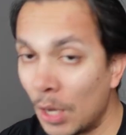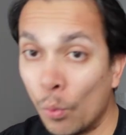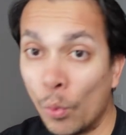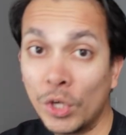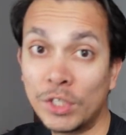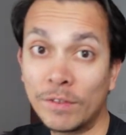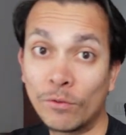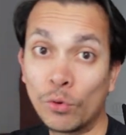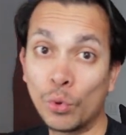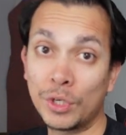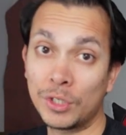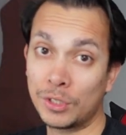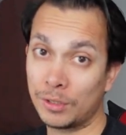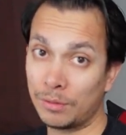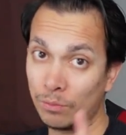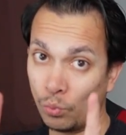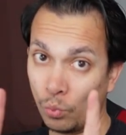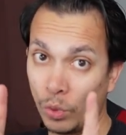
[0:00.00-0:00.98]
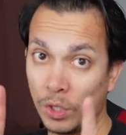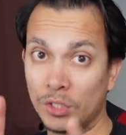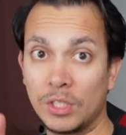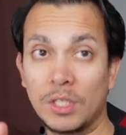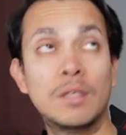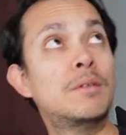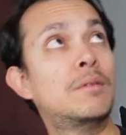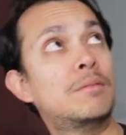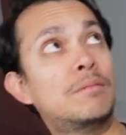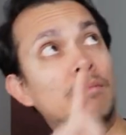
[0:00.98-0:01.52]
which of course was
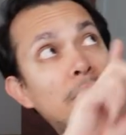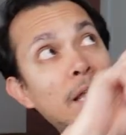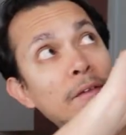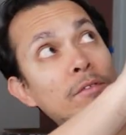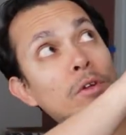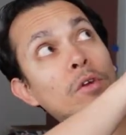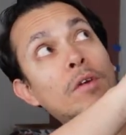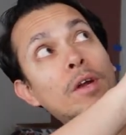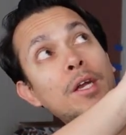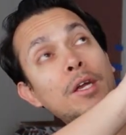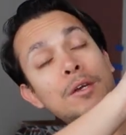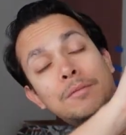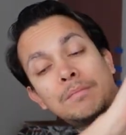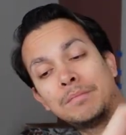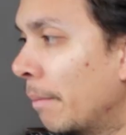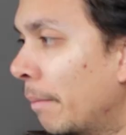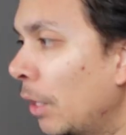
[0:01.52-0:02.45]
that video right here.